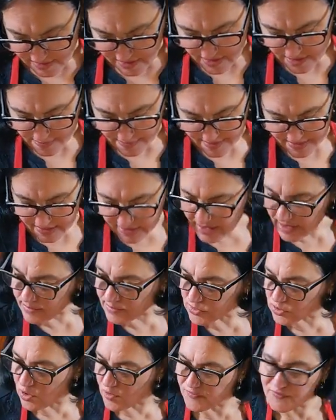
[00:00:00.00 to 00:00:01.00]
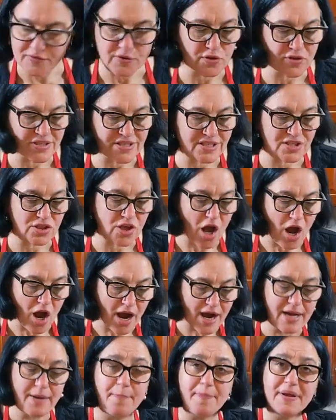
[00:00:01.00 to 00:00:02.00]
little bit comes off to the
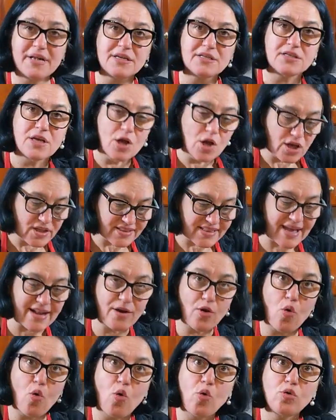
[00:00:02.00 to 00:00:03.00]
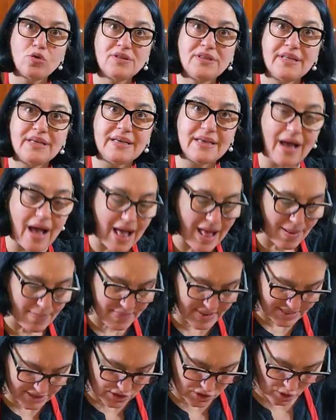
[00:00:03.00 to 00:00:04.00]
side because then all the
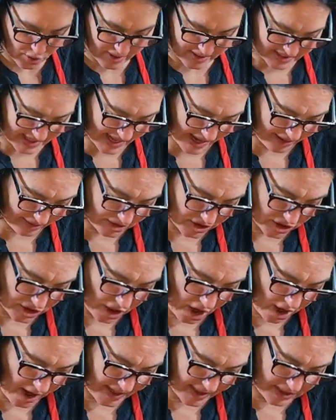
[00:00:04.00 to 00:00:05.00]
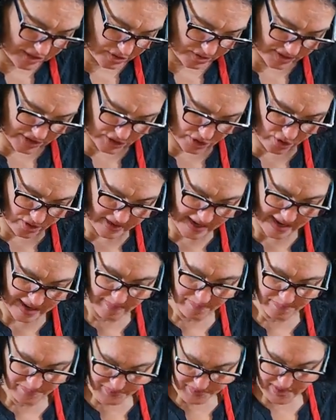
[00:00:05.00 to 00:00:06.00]
almonds go on the outside, so it's okay.
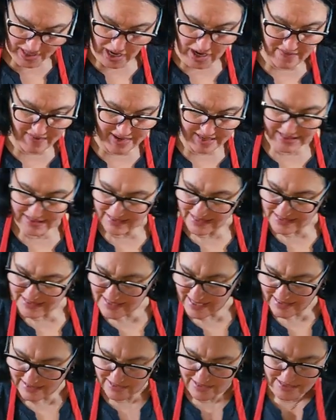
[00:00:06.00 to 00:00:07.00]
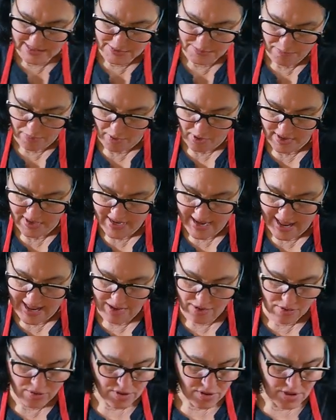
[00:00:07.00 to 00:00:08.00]
All right. Let's get this part
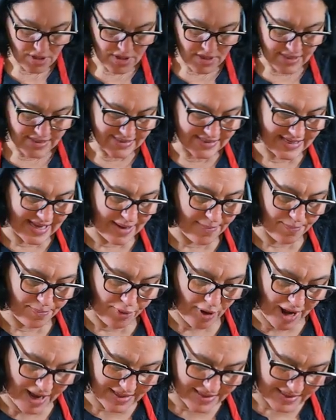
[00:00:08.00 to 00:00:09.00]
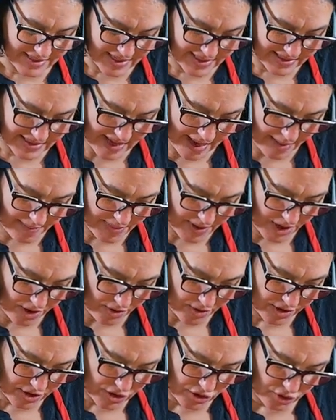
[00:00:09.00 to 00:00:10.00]
now. Same process. I'm
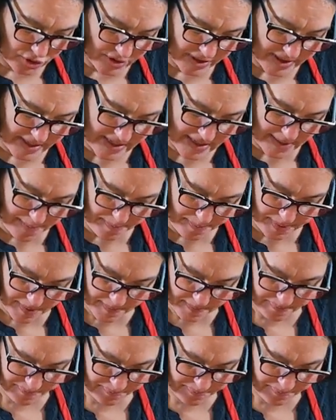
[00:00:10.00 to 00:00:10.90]
going to keep